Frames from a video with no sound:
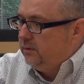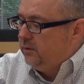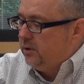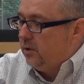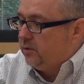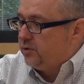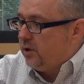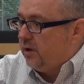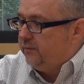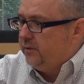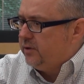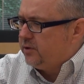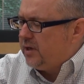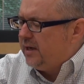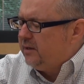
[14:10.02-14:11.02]

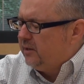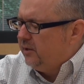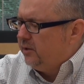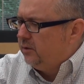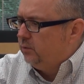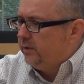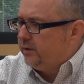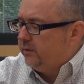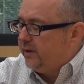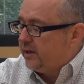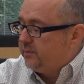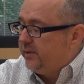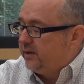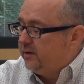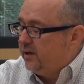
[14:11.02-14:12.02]
it's unclear what their
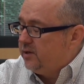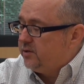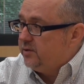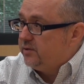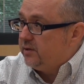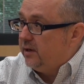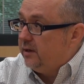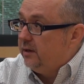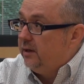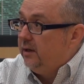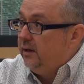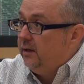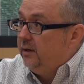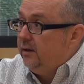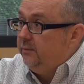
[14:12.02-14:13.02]
expectations are,
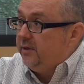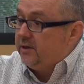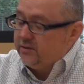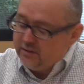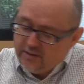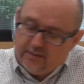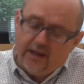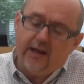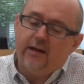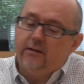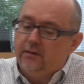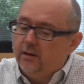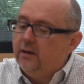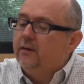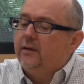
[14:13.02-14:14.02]
because then
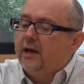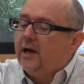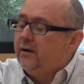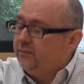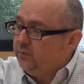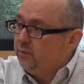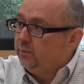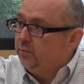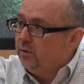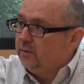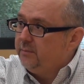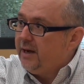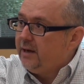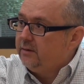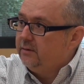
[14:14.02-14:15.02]
they have to
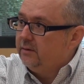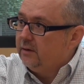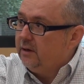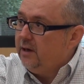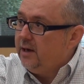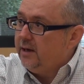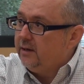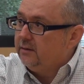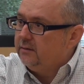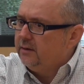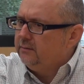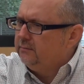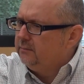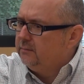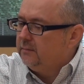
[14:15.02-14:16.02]
report back to the client,
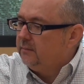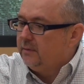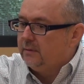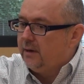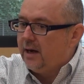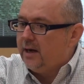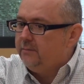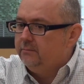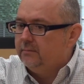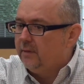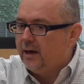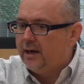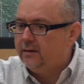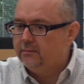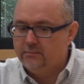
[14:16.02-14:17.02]
and
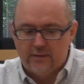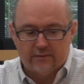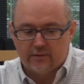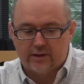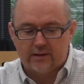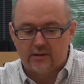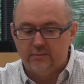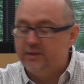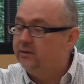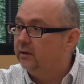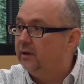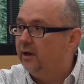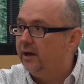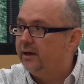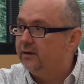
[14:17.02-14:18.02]
I never get to meet the
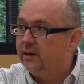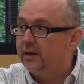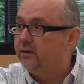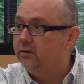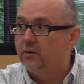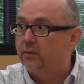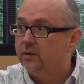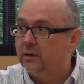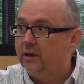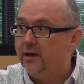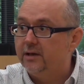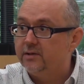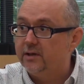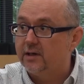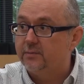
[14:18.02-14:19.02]
client. I don't know what the
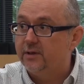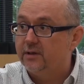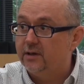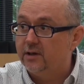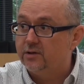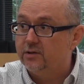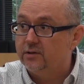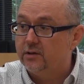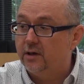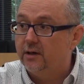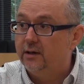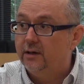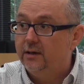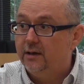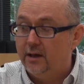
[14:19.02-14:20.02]
client's expectations
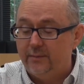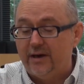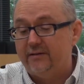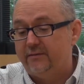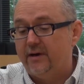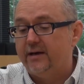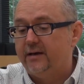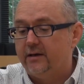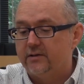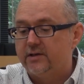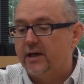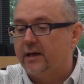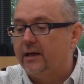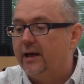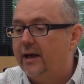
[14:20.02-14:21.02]
are. I might find out
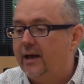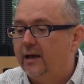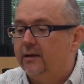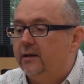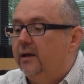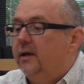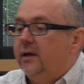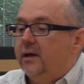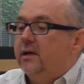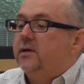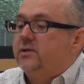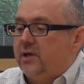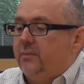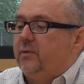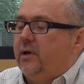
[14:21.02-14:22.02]
secondhand.
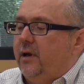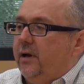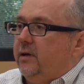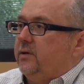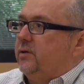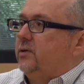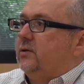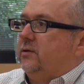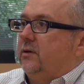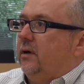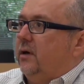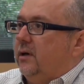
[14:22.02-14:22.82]
Some clients